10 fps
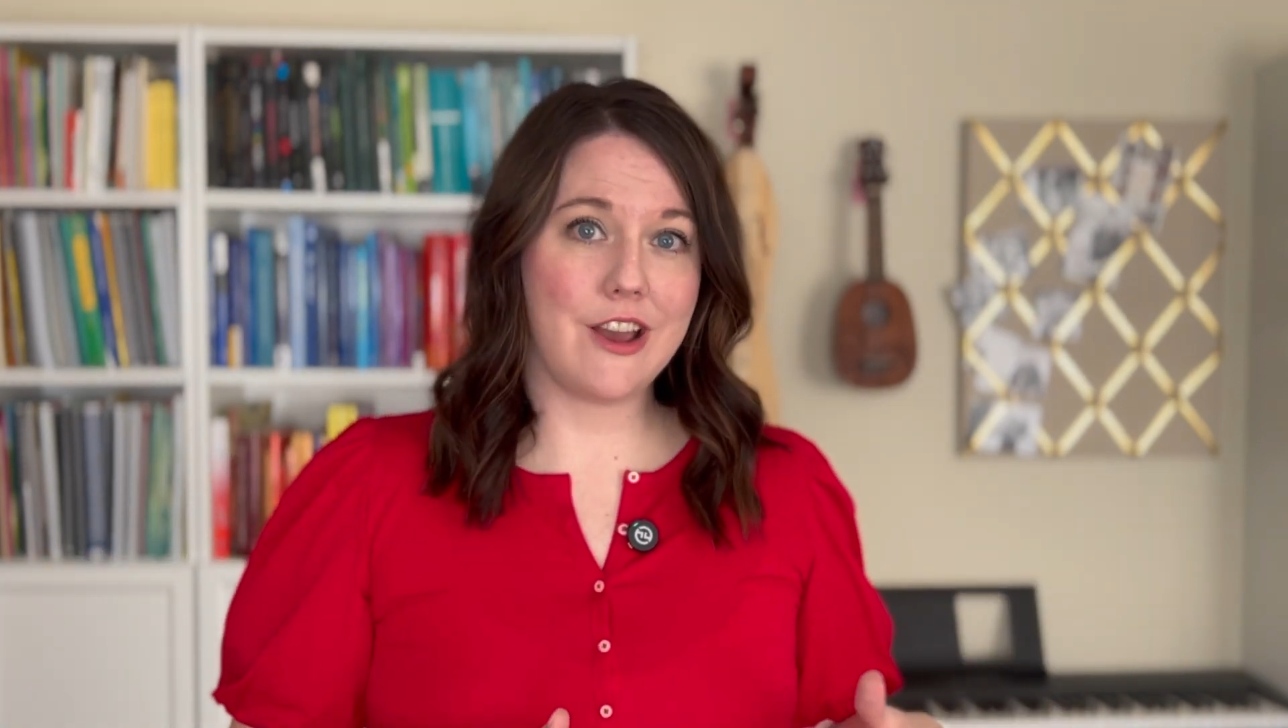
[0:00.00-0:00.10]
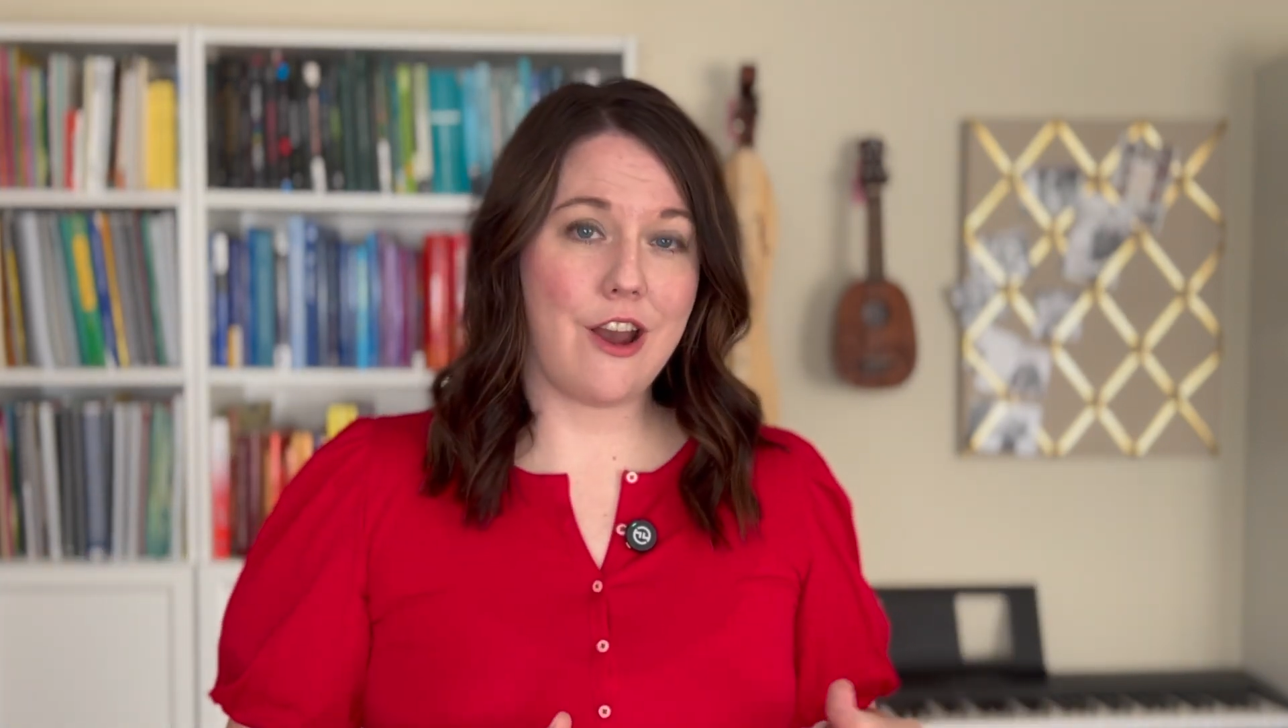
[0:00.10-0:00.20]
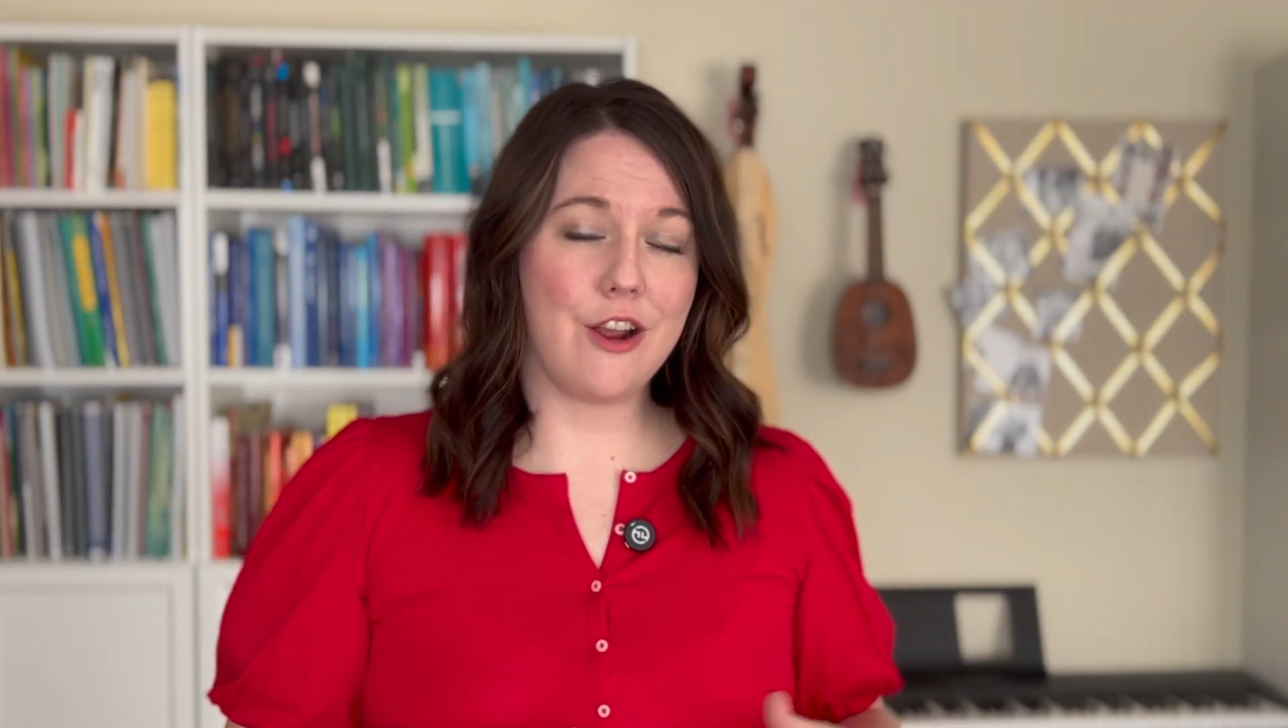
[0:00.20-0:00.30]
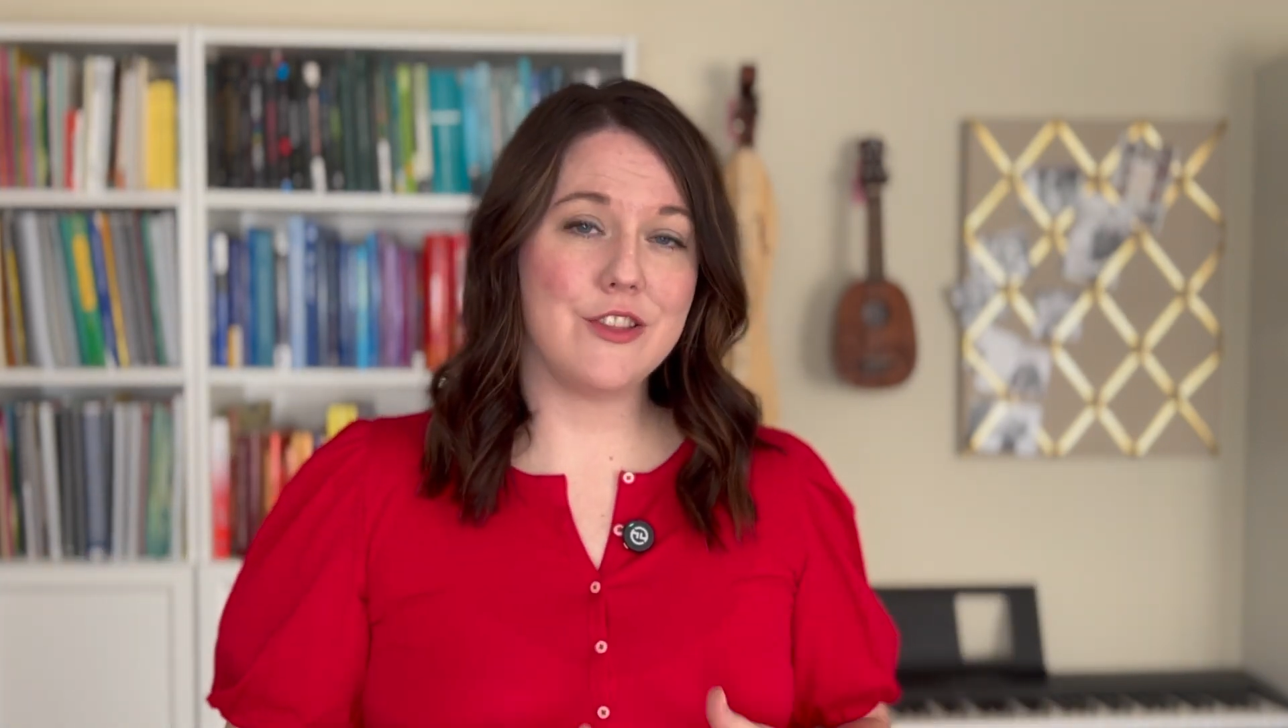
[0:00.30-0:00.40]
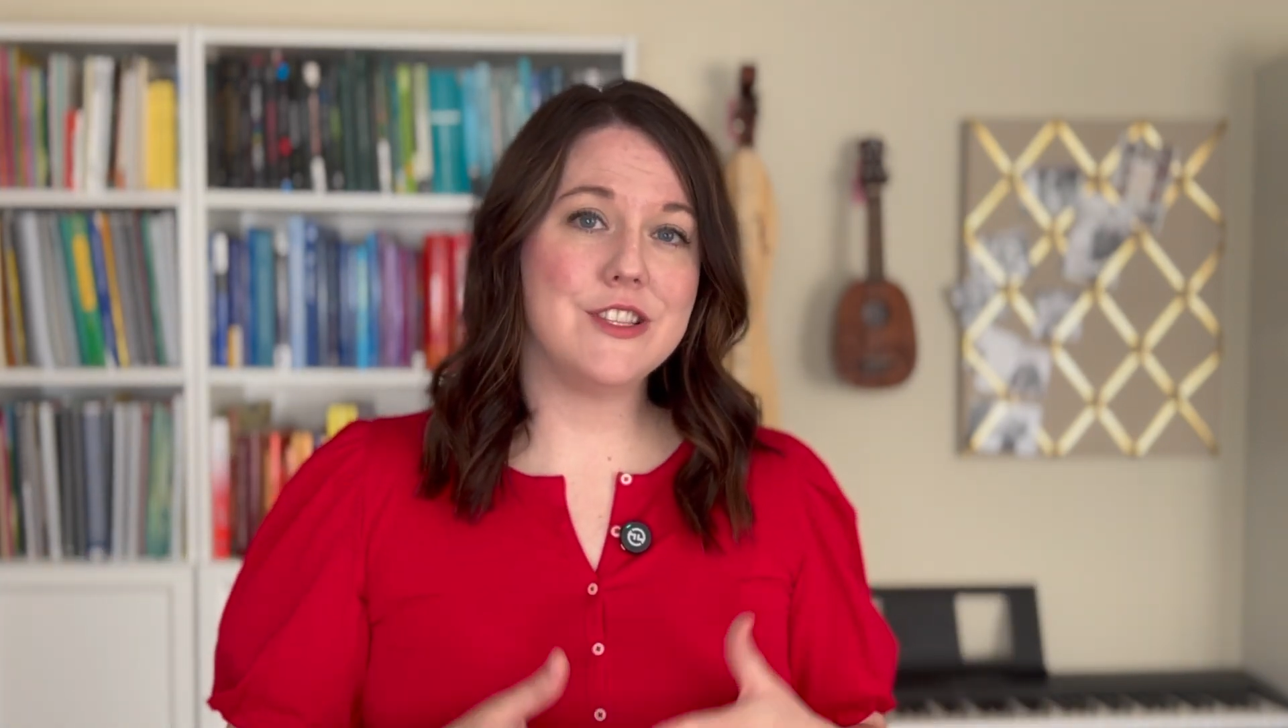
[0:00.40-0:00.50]

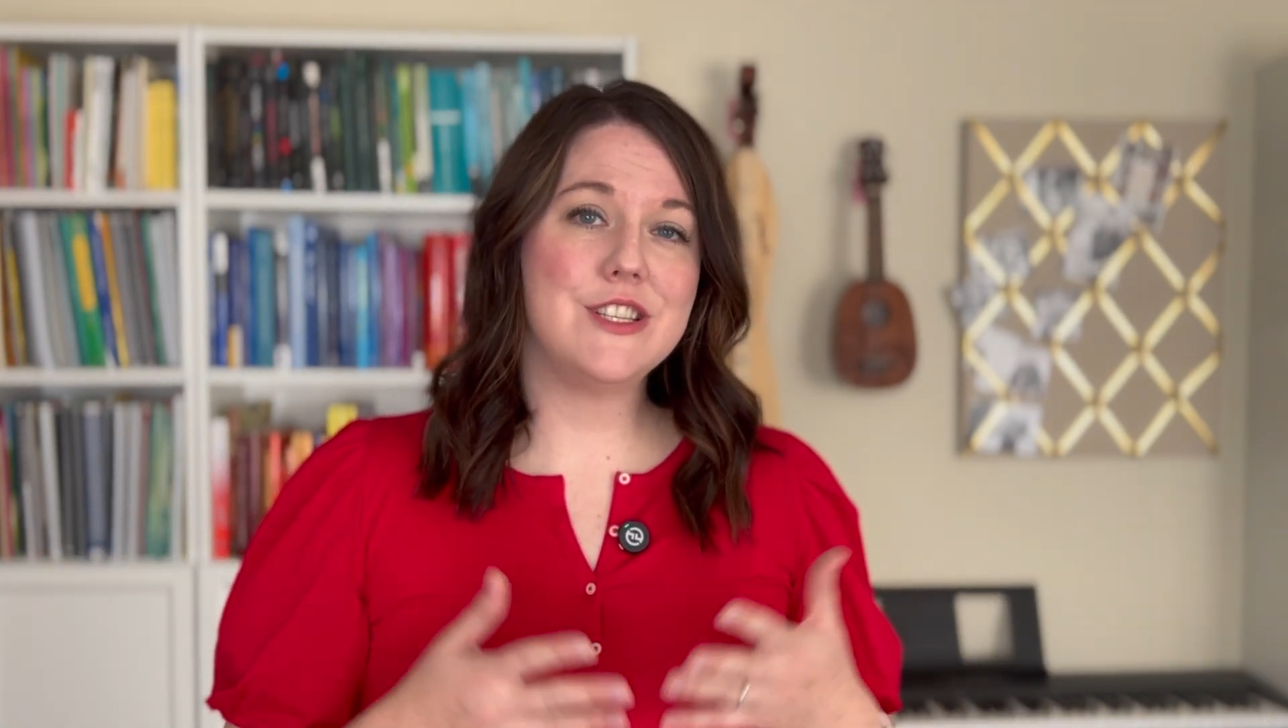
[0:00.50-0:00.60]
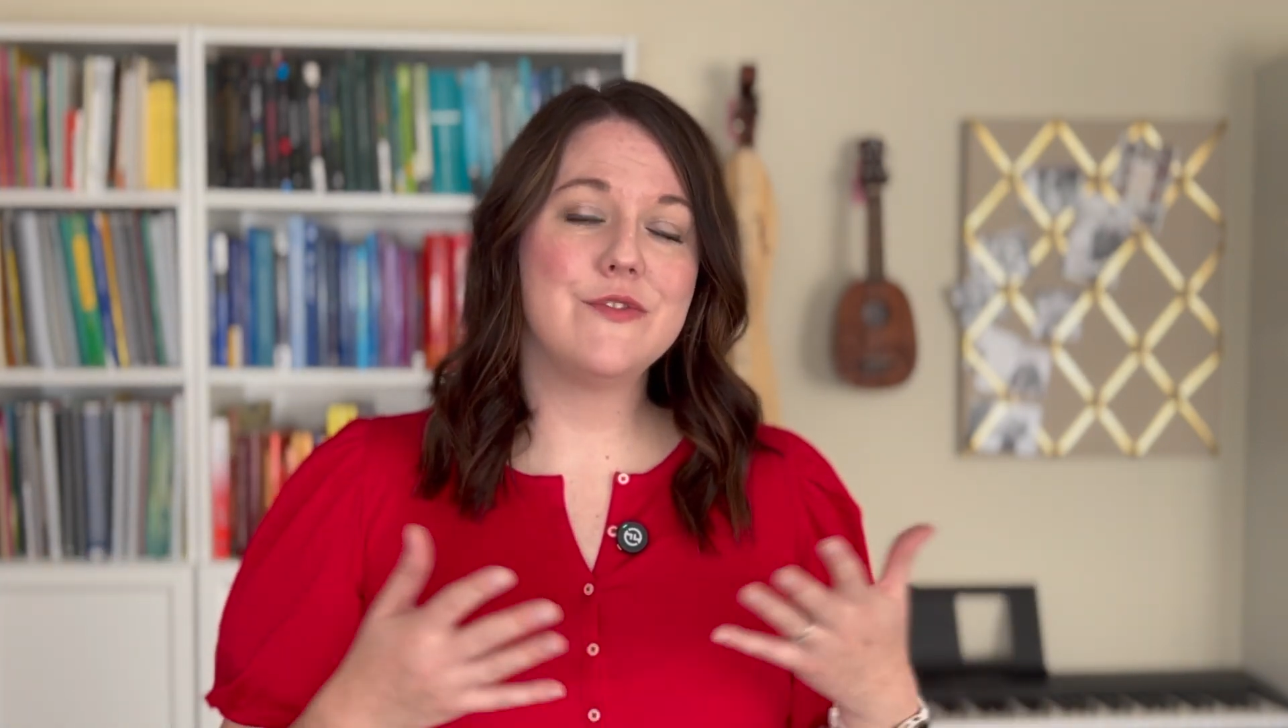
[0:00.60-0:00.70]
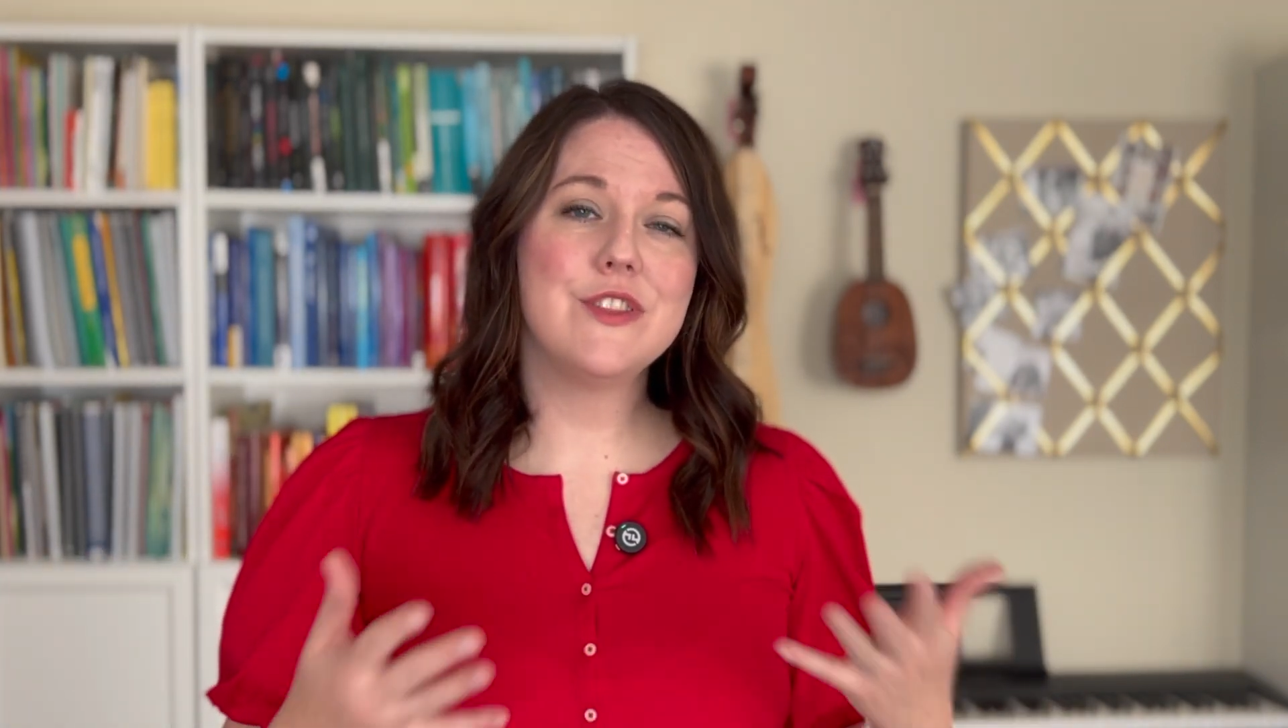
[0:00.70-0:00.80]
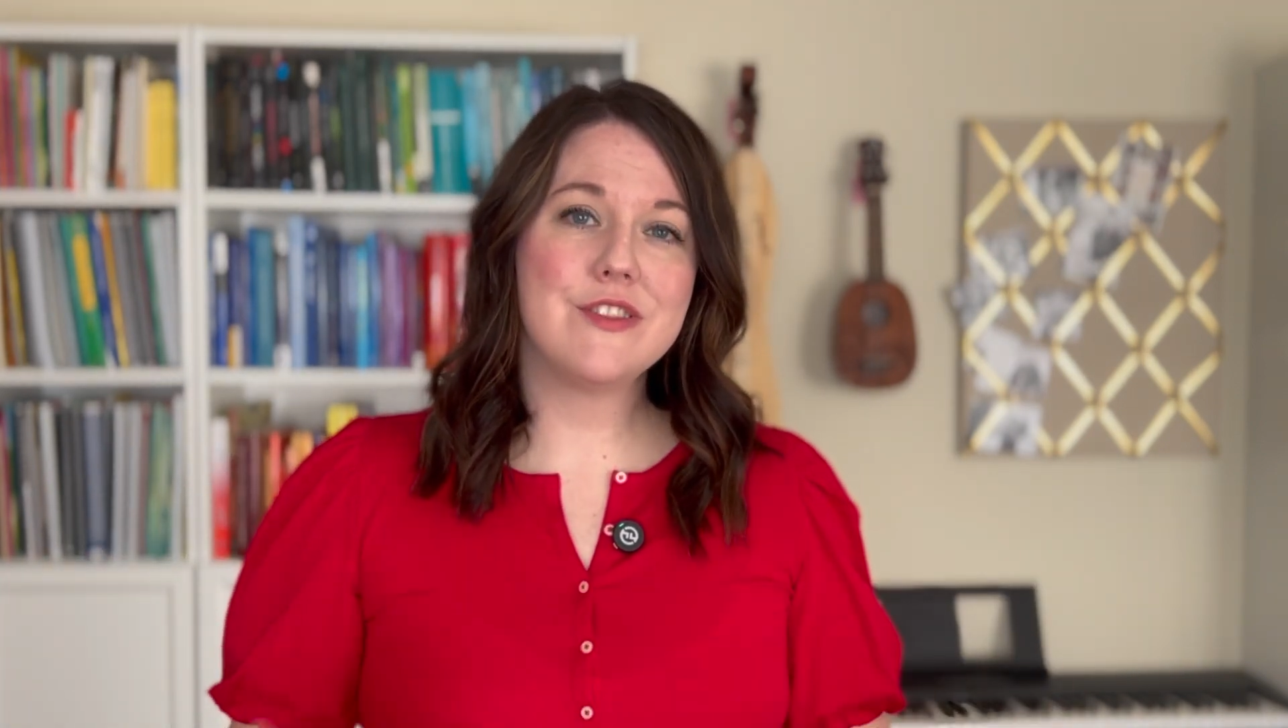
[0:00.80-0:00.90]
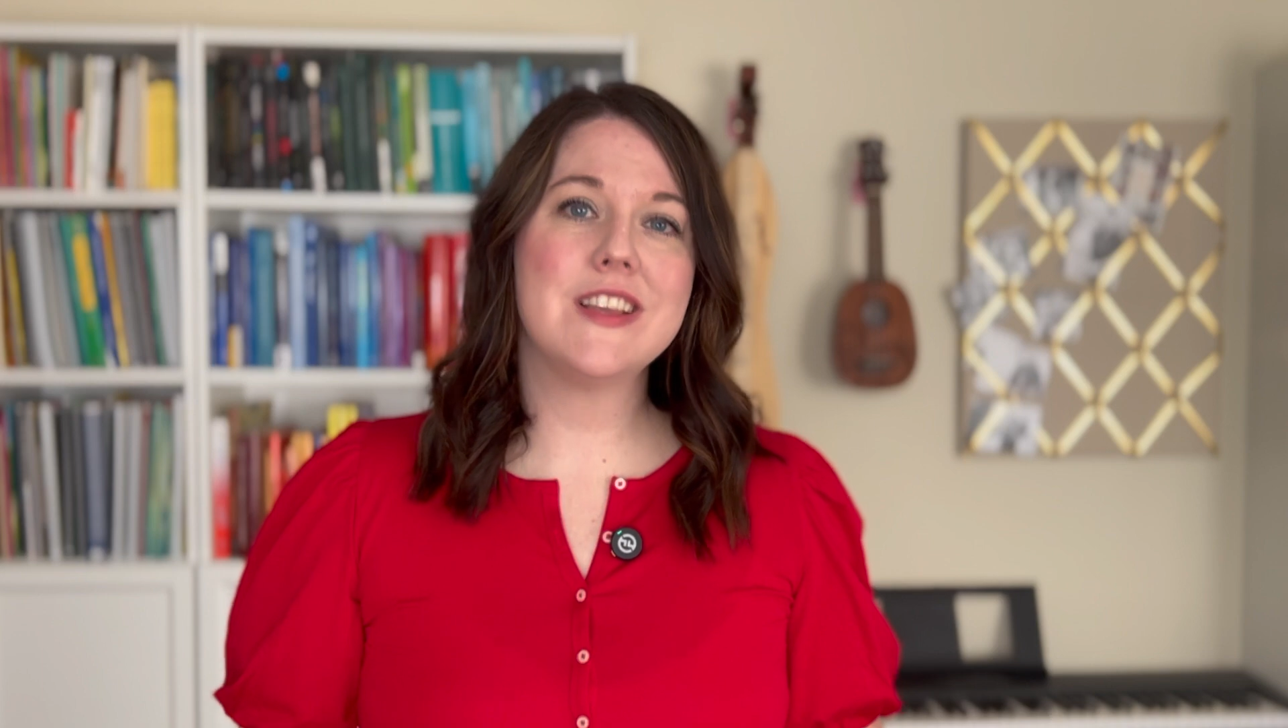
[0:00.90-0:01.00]
are the different